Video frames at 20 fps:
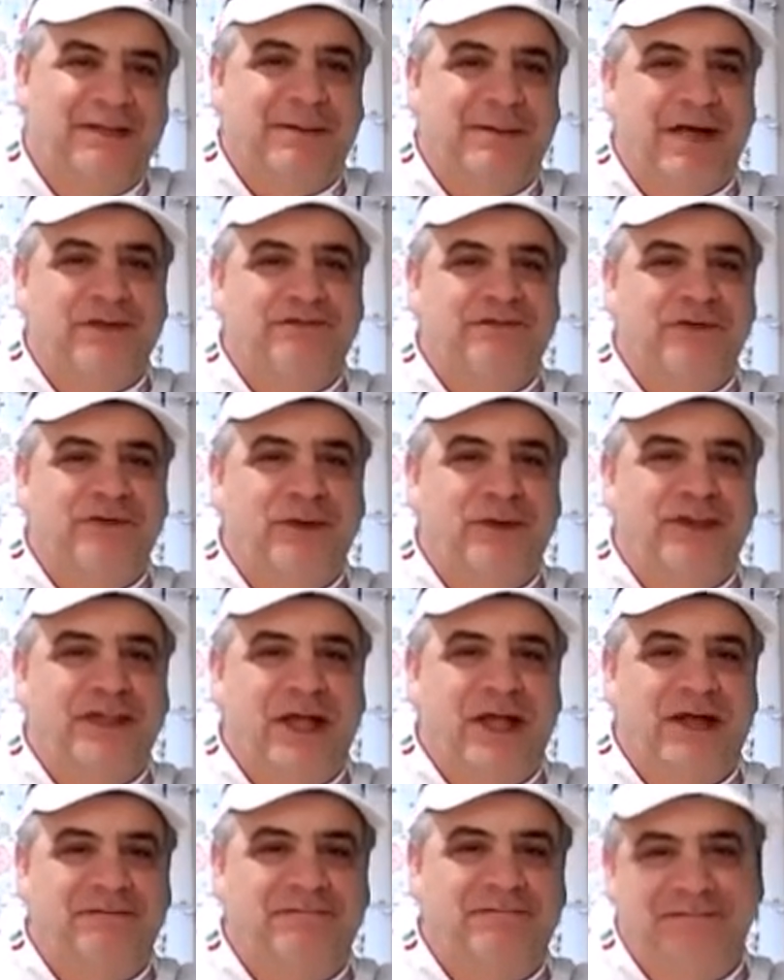Pasta with
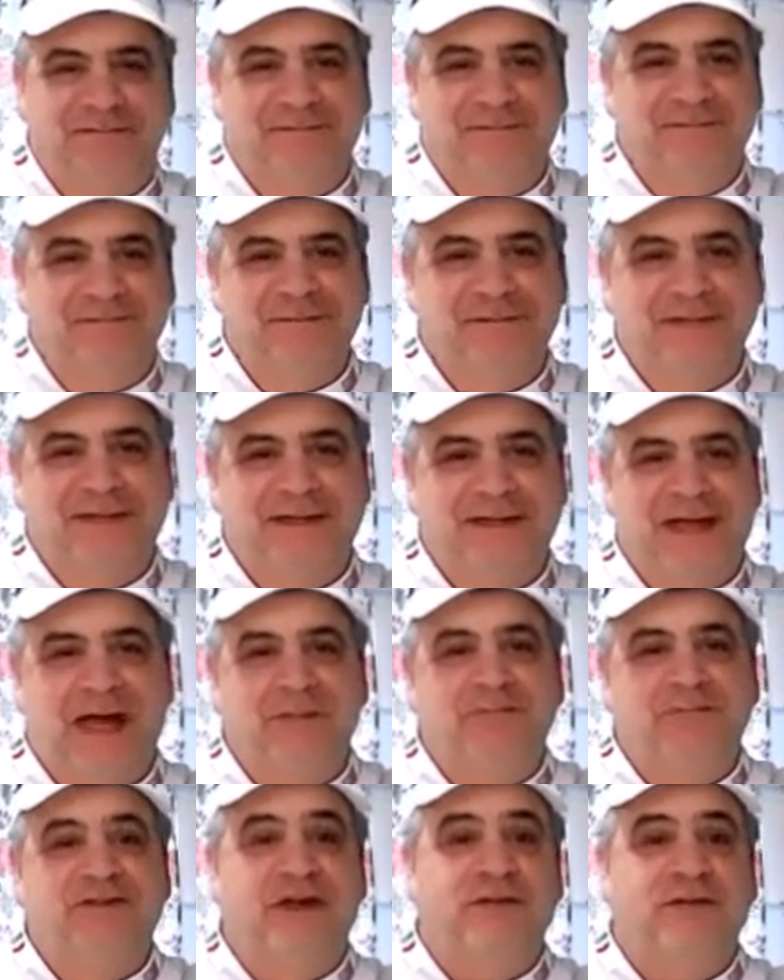Love.
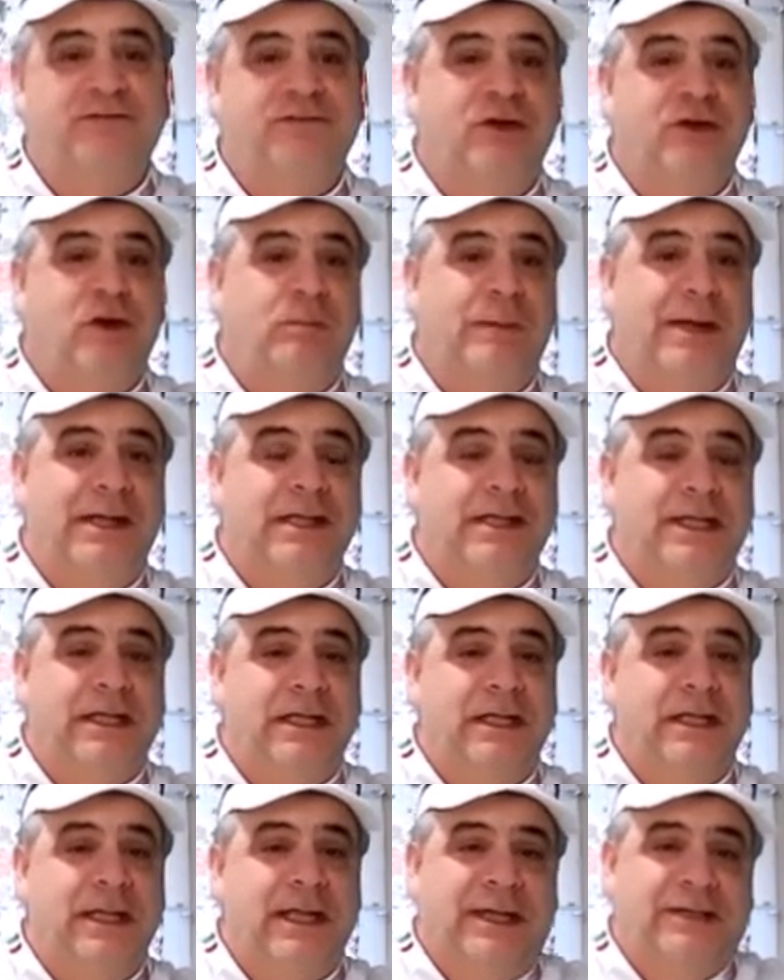I'm Chef Joe
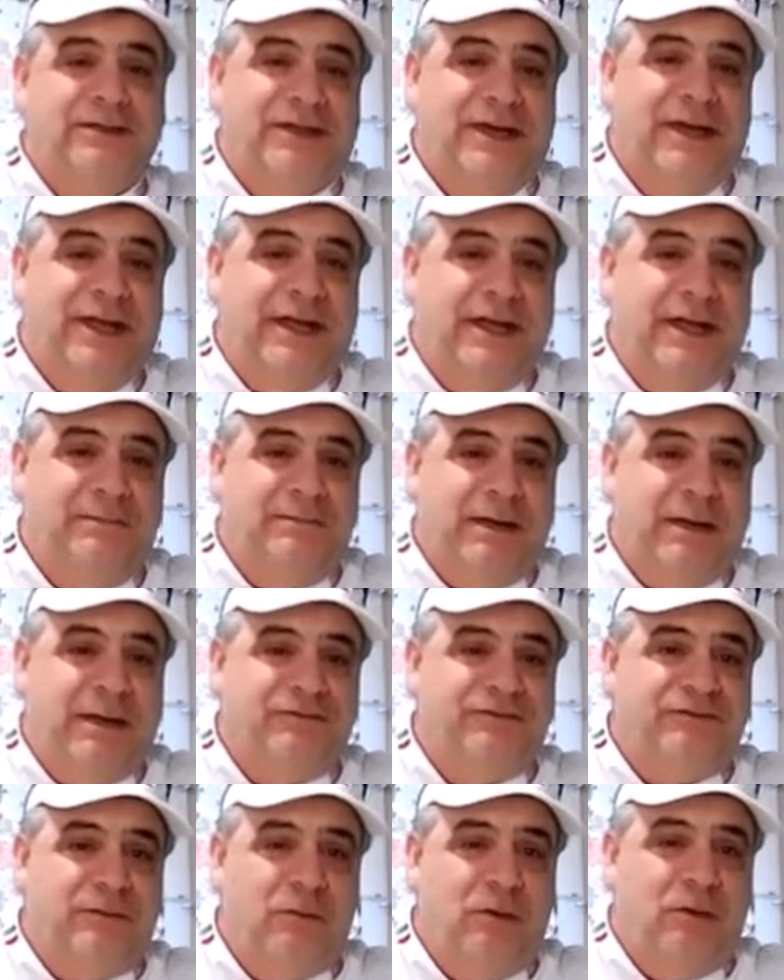Mele, and today on
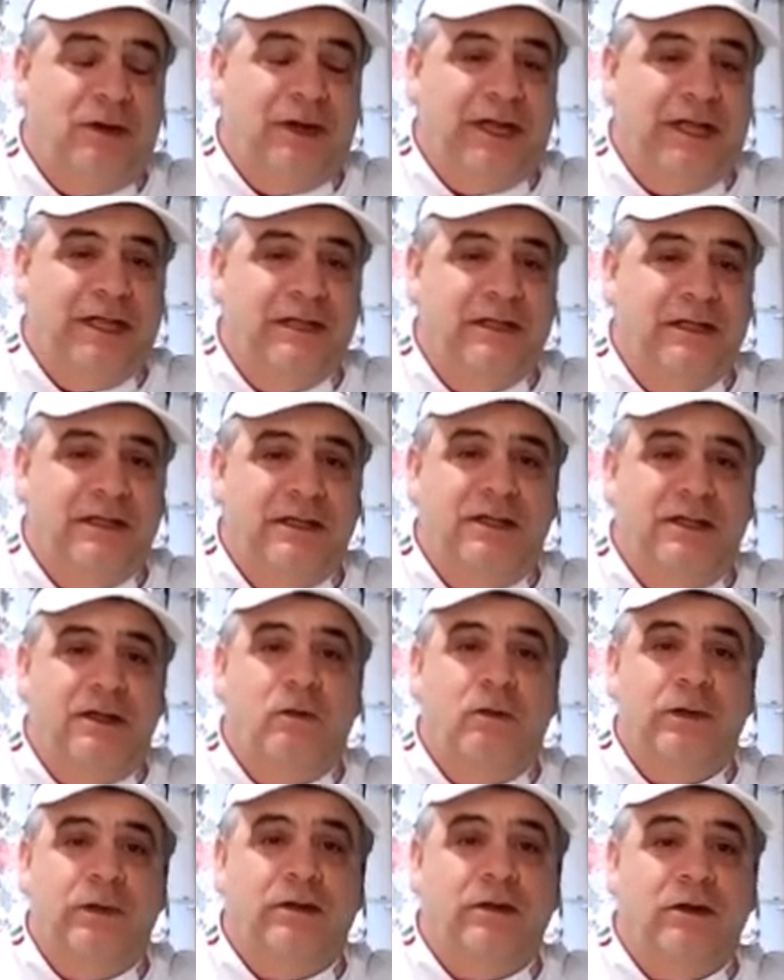Pasta Amore,
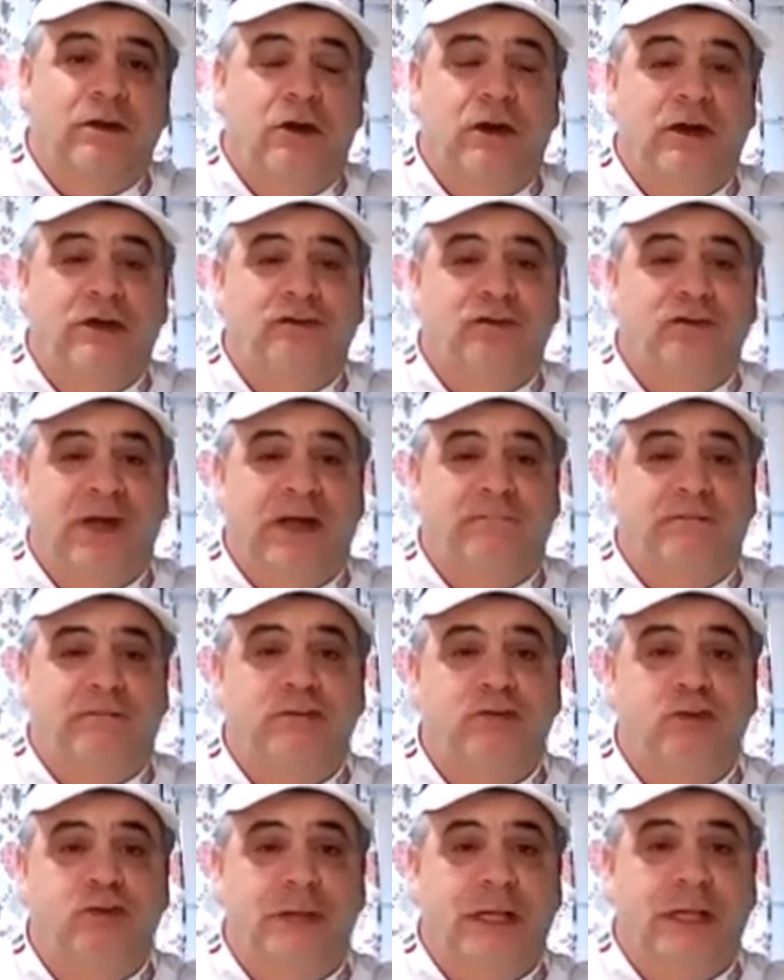we are going to travel
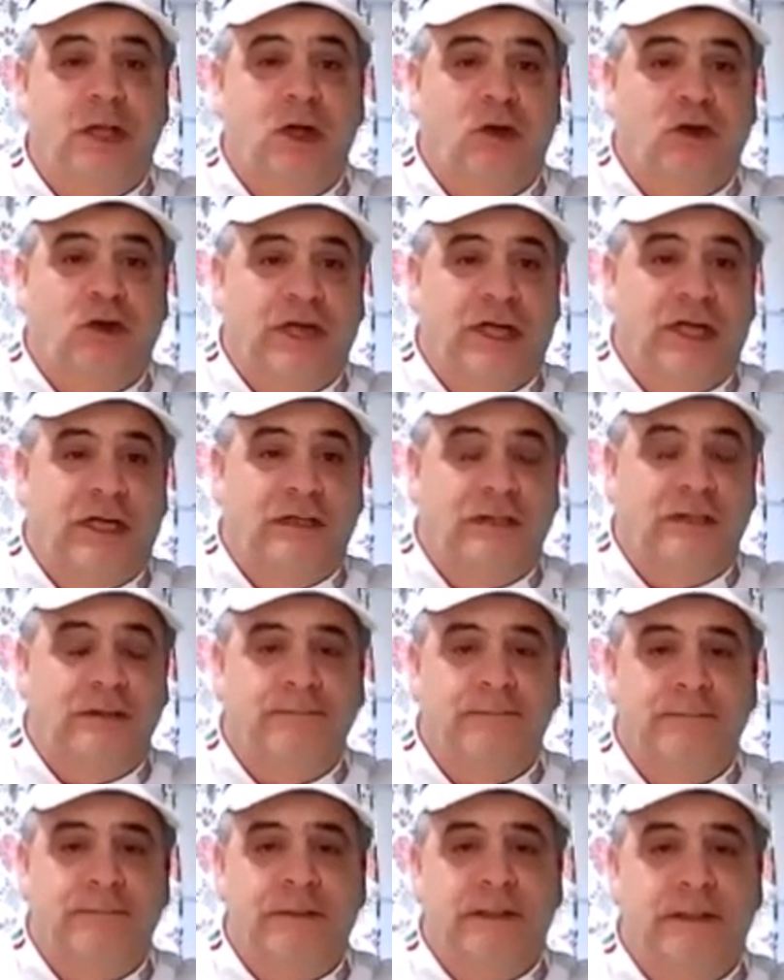to Bologna.
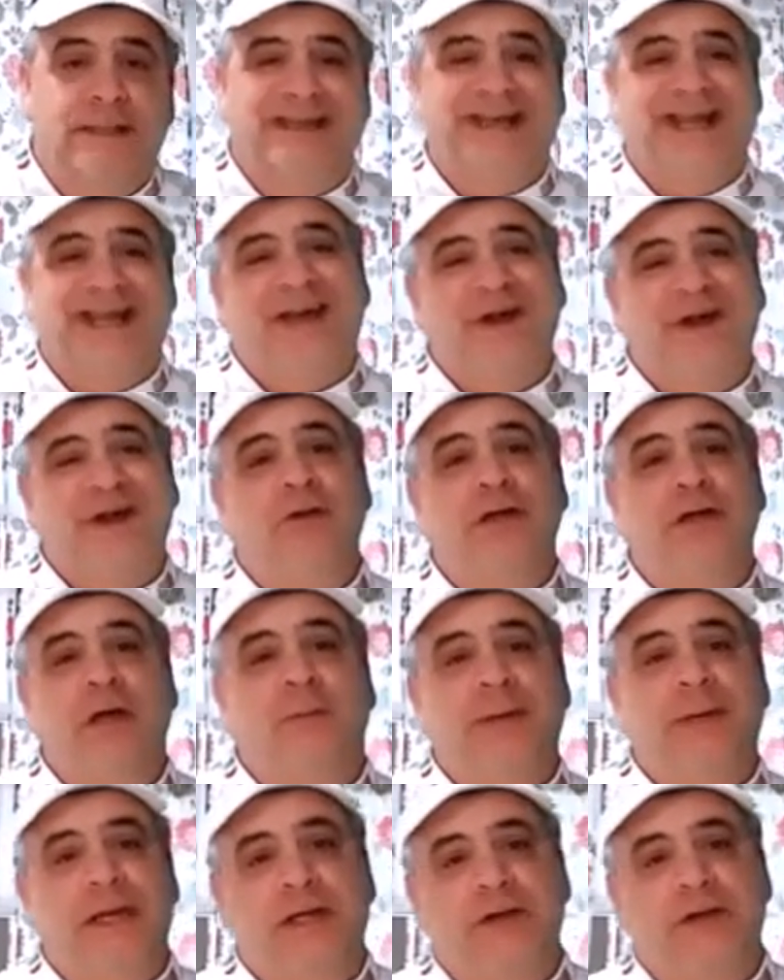Not only are
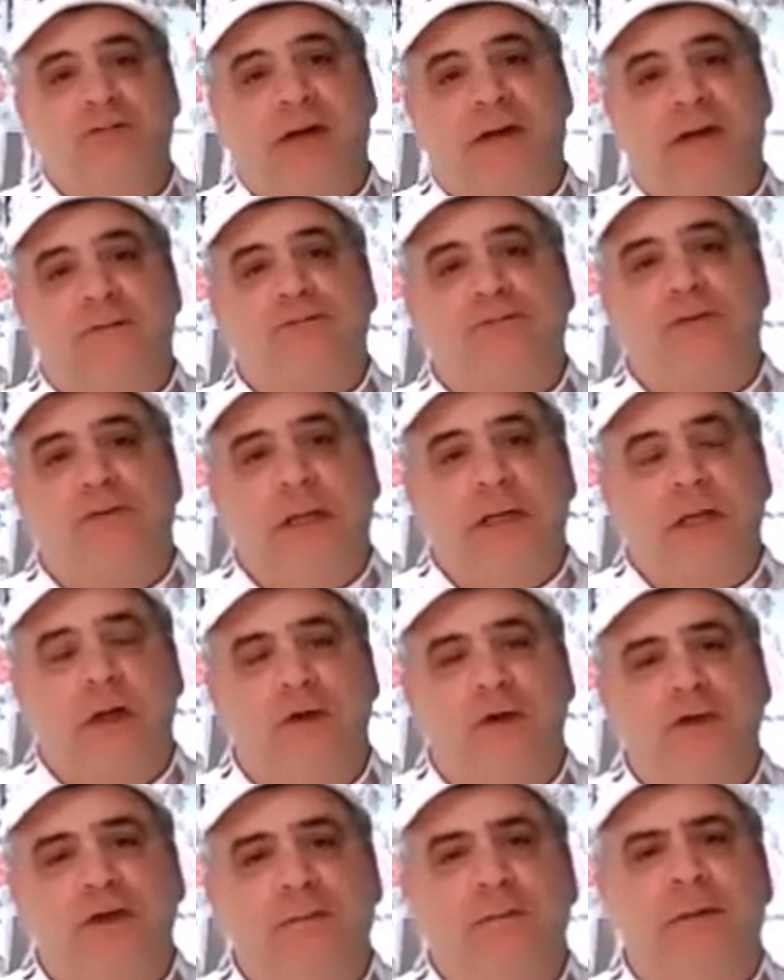we going to travel to
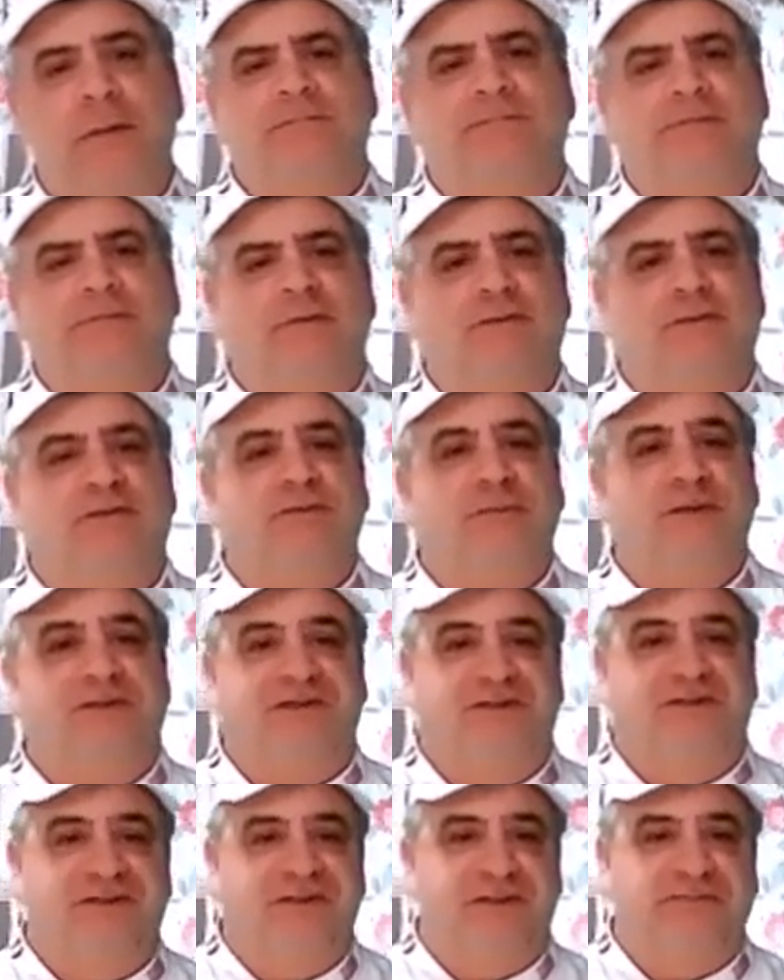Bologna, but for a
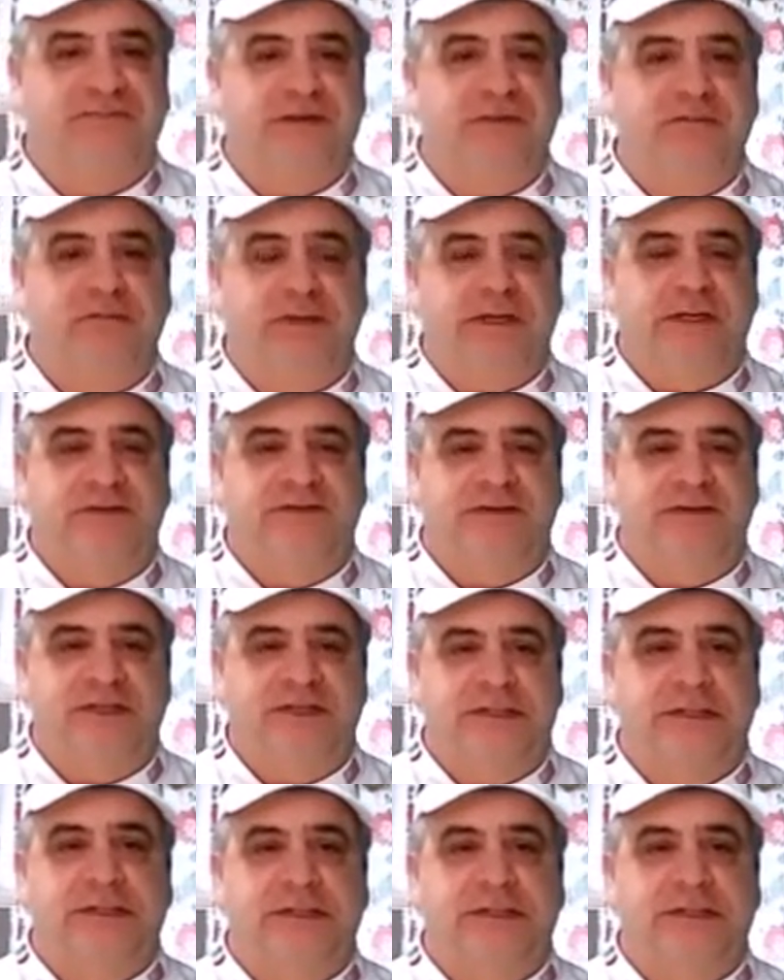specific reason.